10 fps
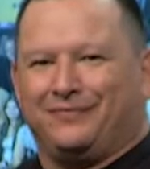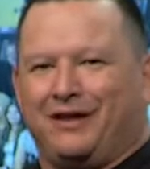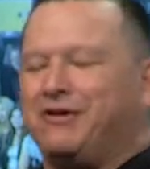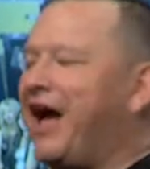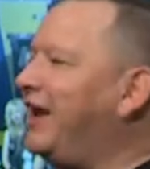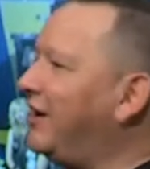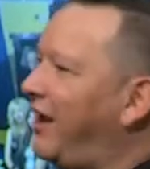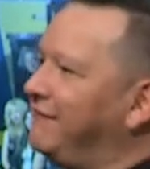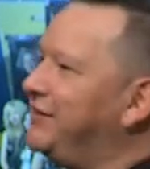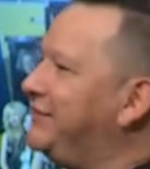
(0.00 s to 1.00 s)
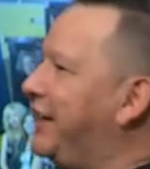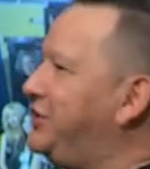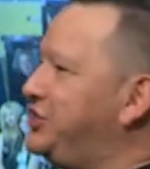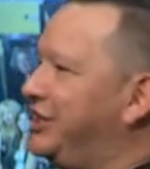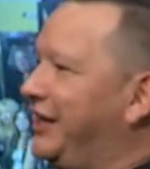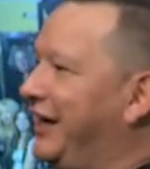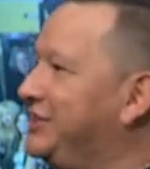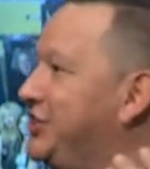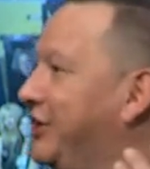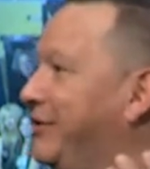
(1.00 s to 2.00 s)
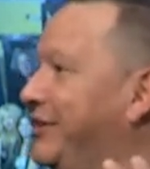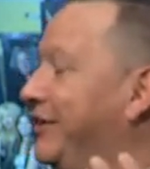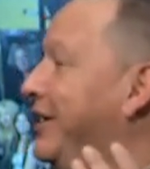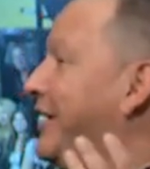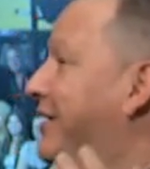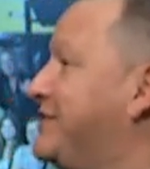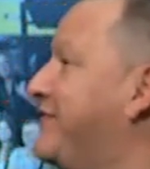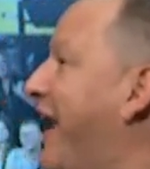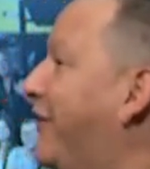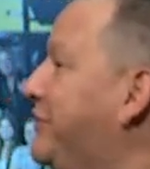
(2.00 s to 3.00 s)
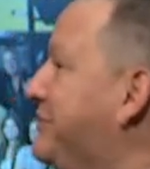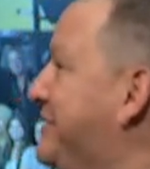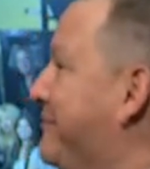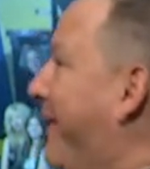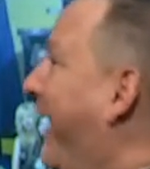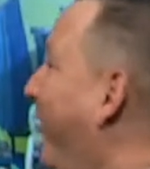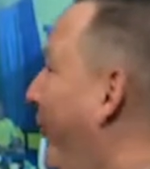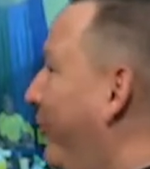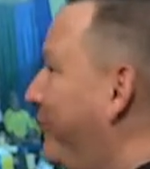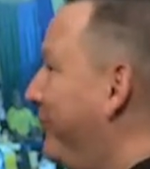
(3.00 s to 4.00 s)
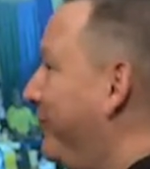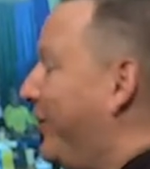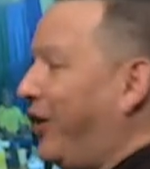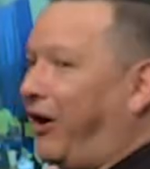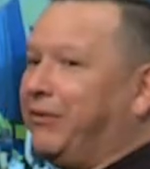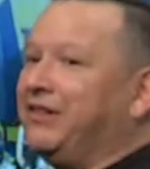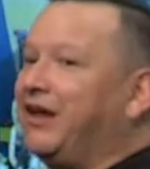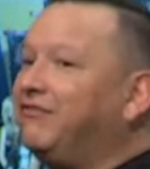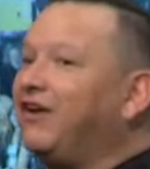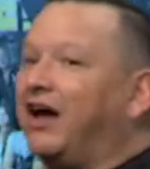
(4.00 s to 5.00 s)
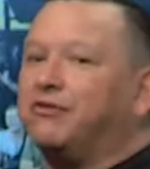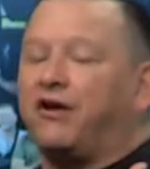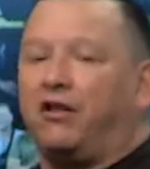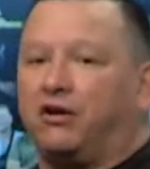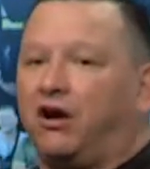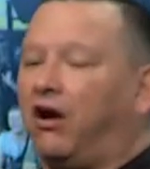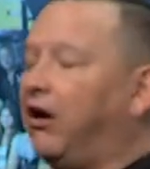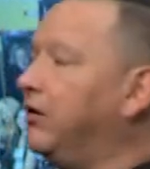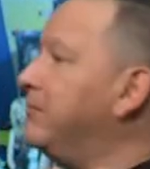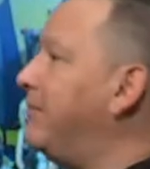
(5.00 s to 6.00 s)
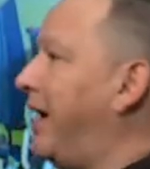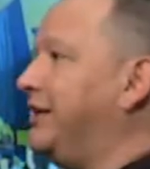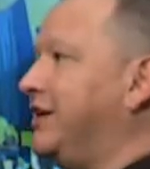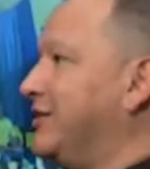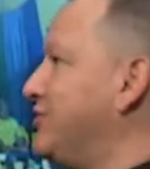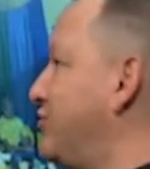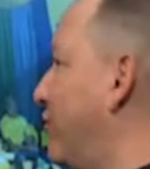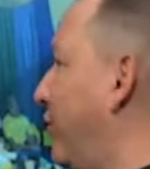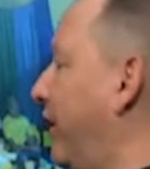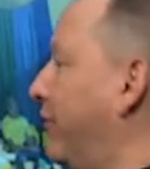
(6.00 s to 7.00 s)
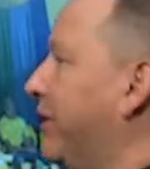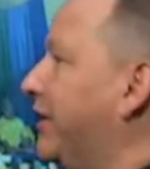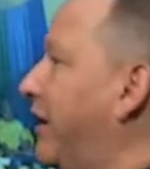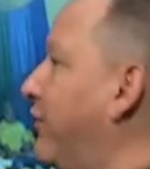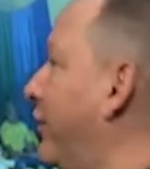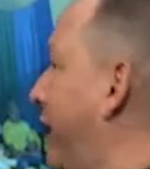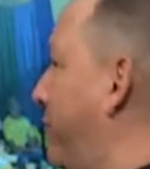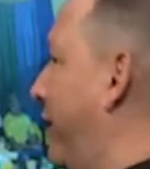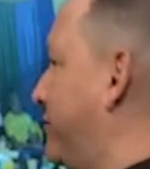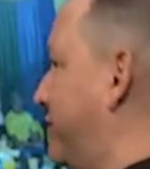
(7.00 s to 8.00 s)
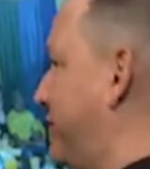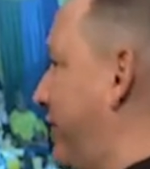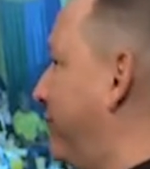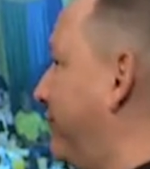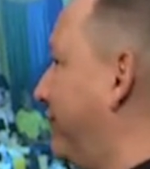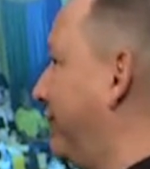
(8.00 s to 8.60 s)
And we got in a conversation, and I shared with it, because the values in my home are we love God with all our heart, mind, and soul, and we love our neighbor as ourselves.